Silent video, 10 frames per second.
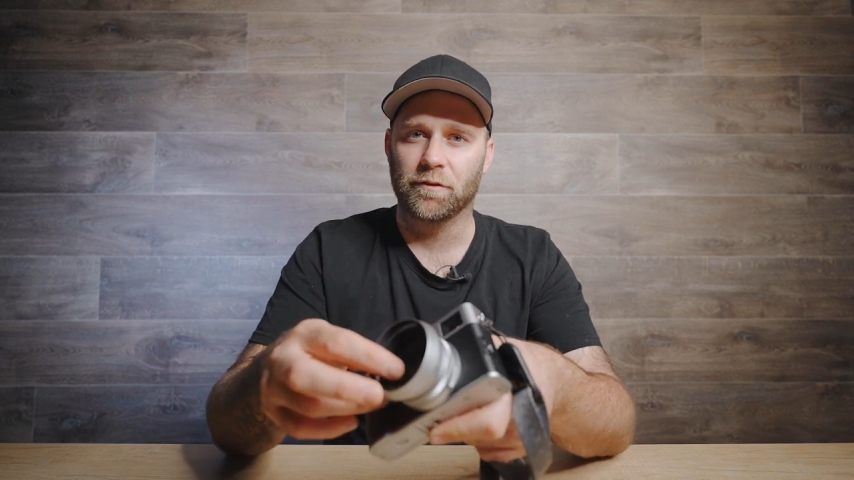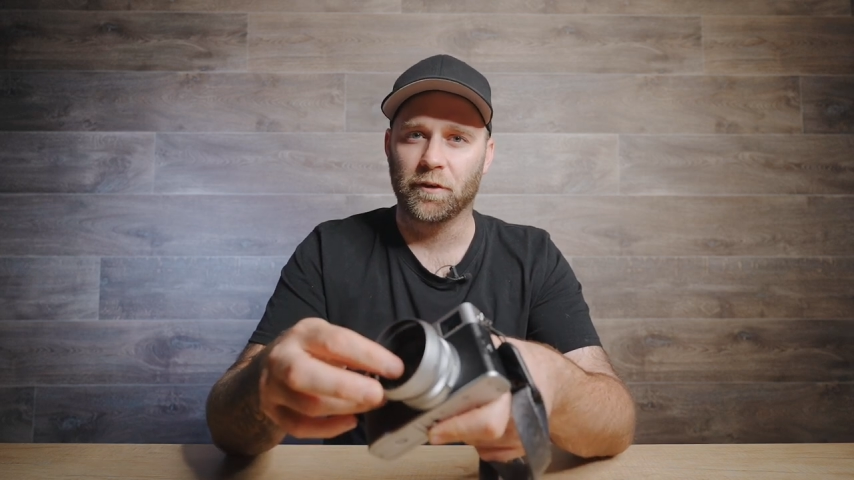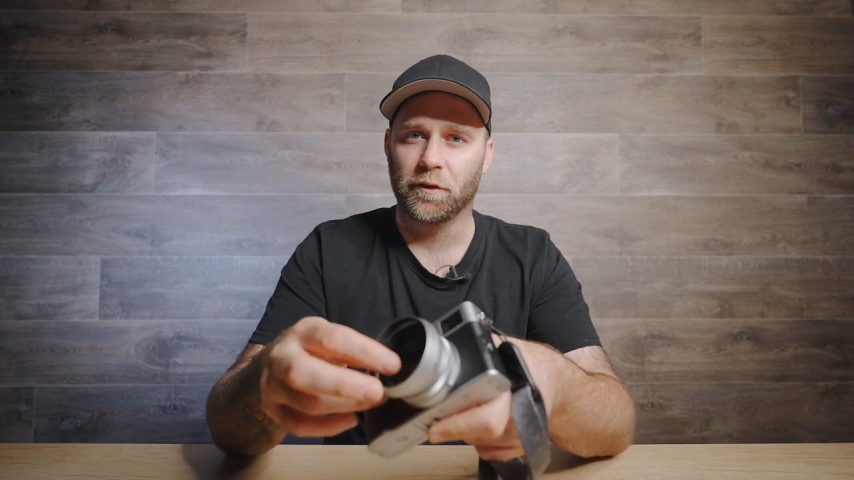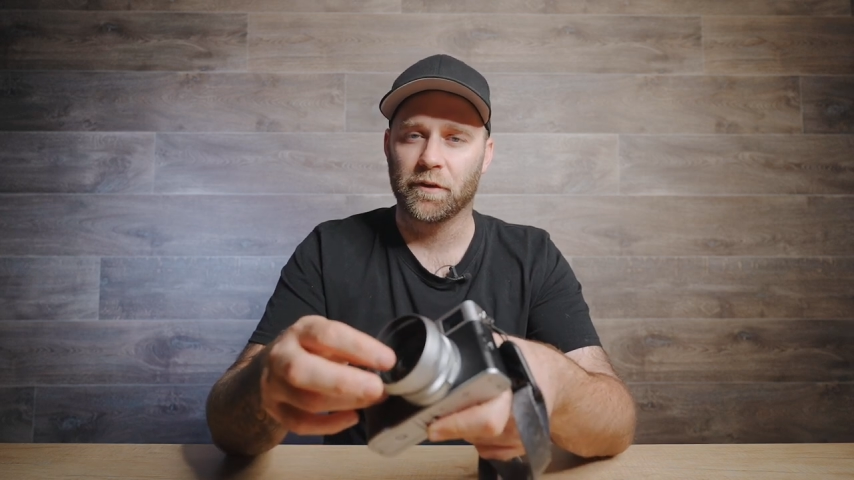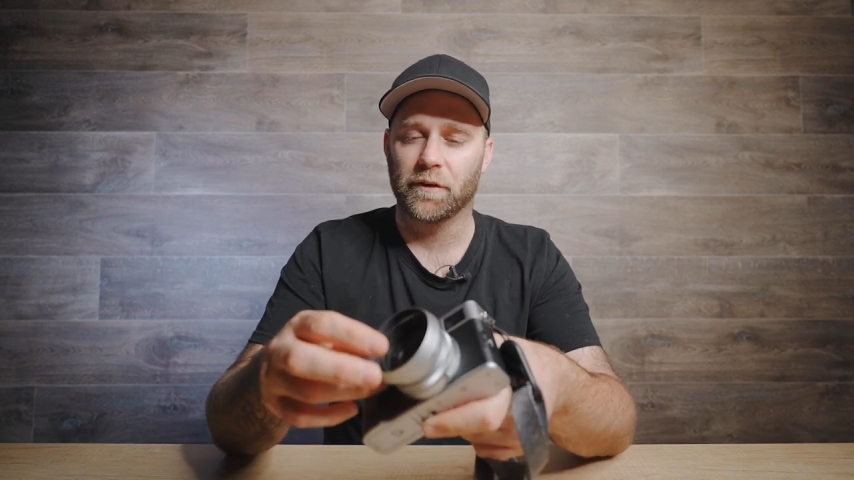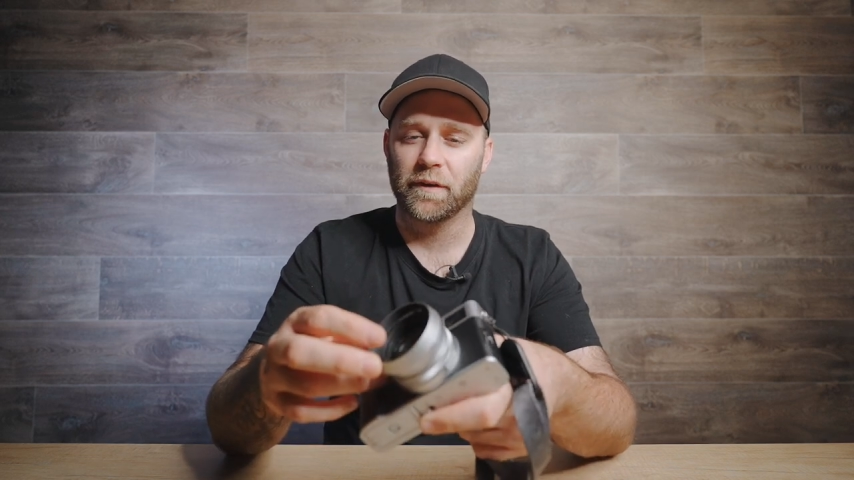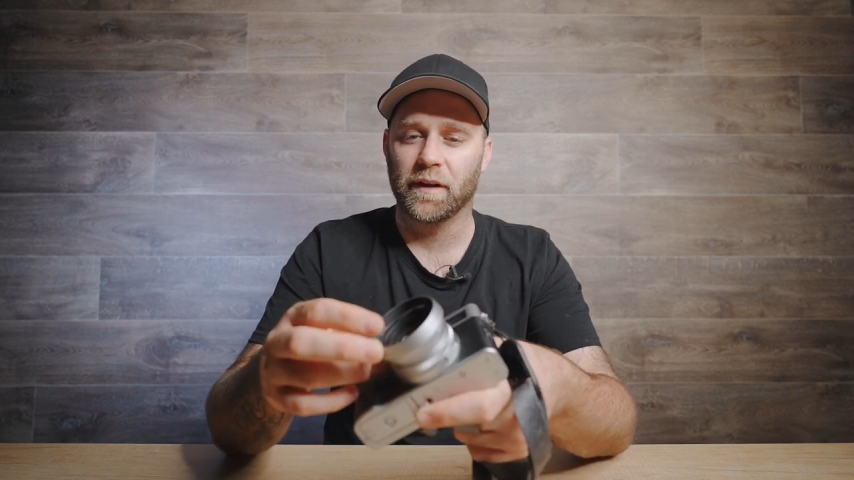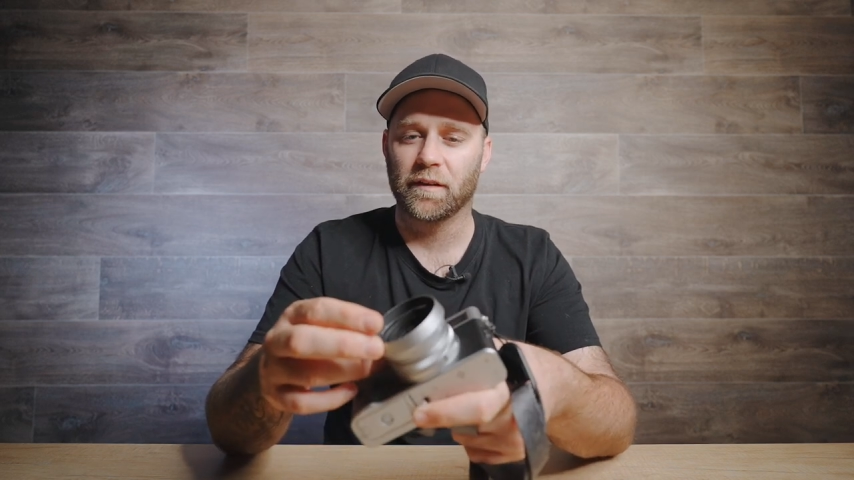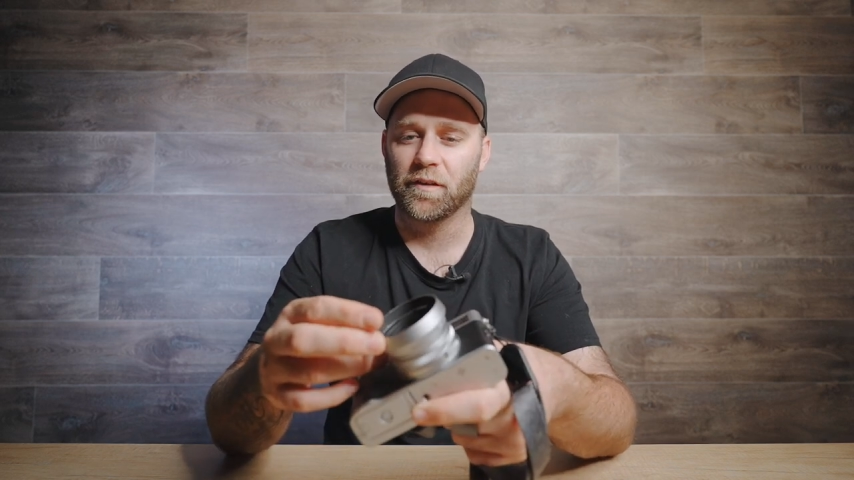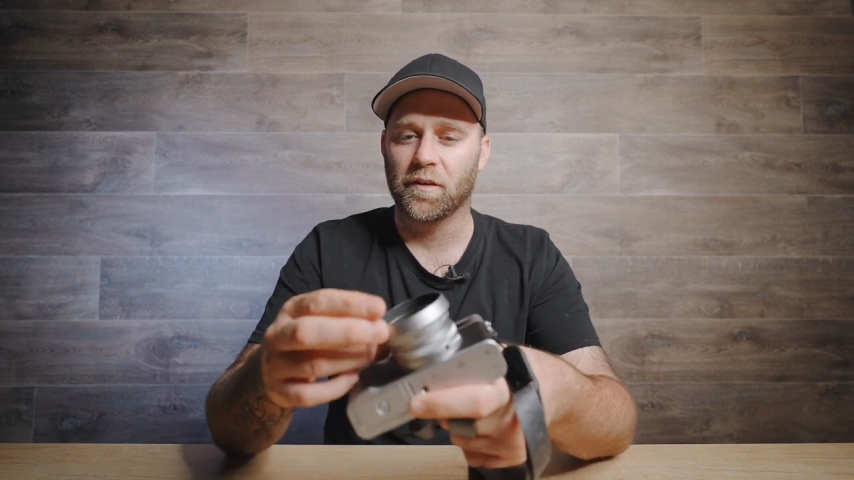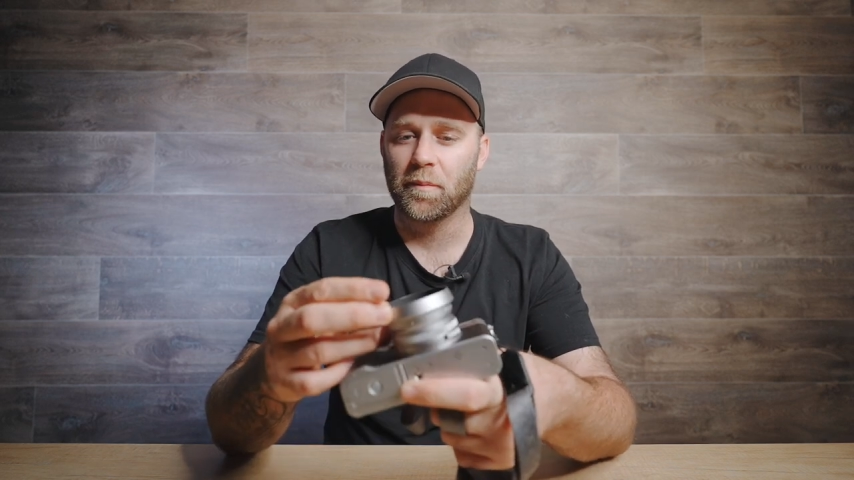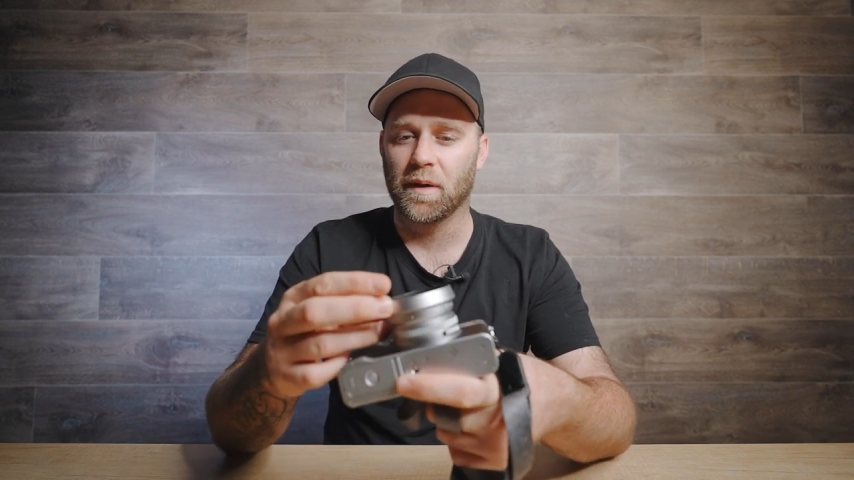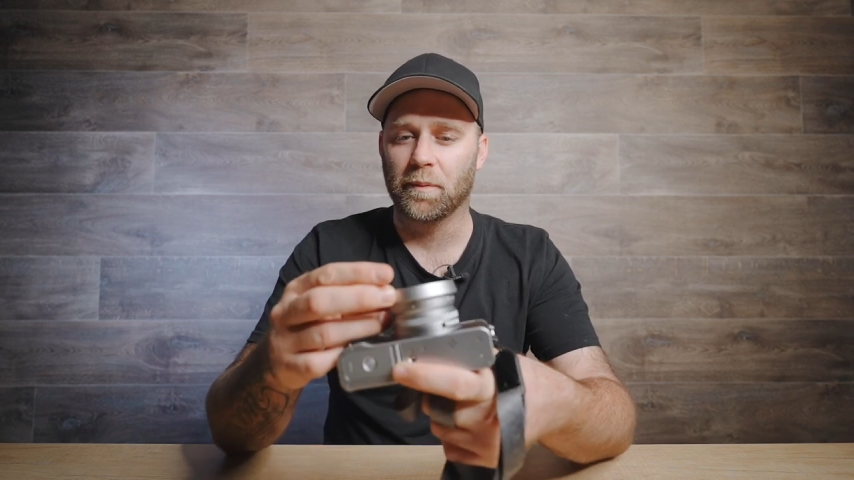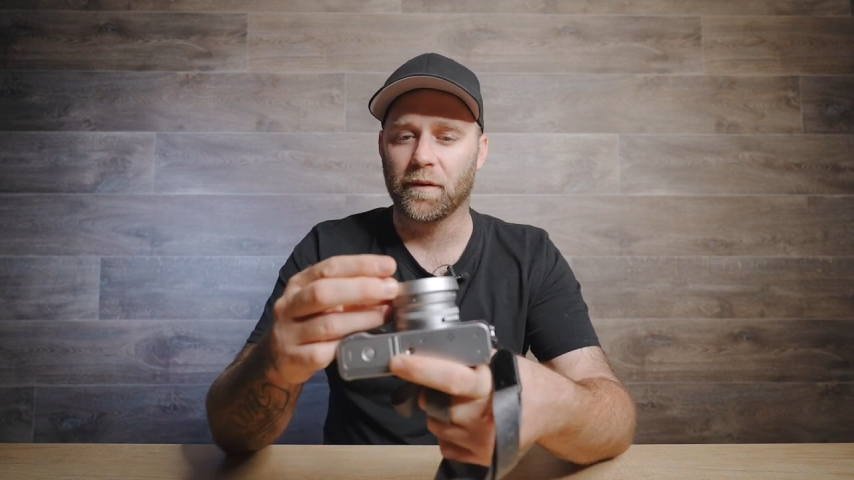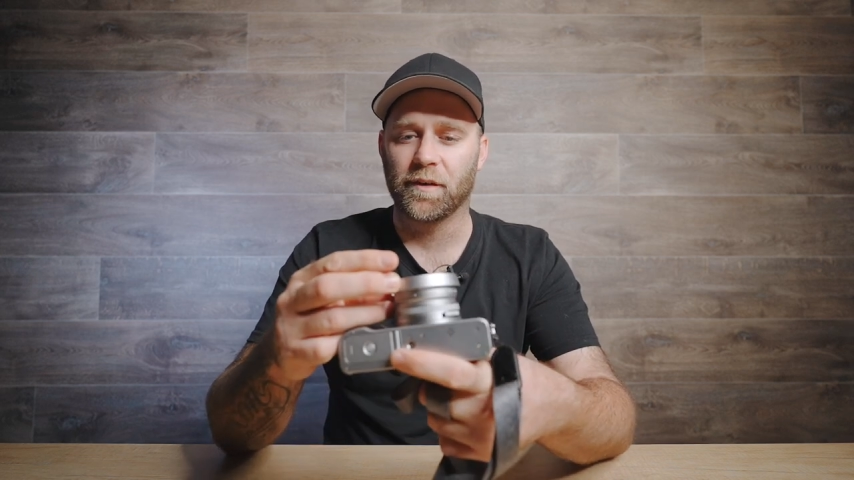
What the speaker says: filter on there, just a B plus